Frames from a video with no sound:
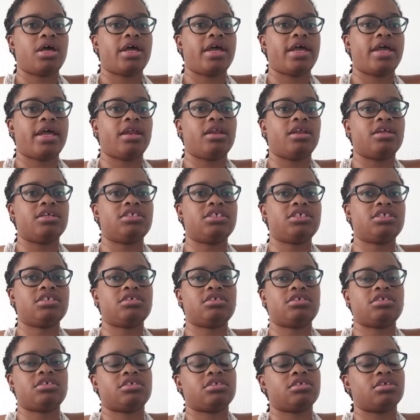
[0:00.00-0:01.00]
And the chick
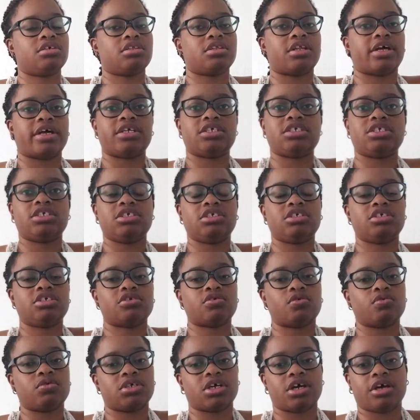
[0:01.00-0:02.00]
just looked like she's
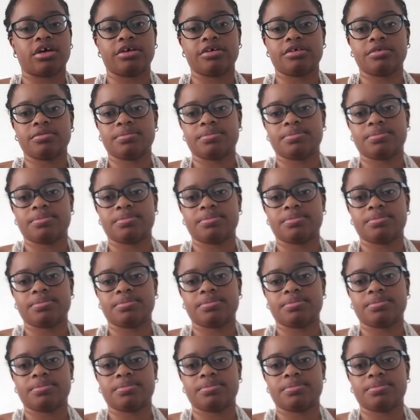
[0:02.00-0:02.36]
so tired.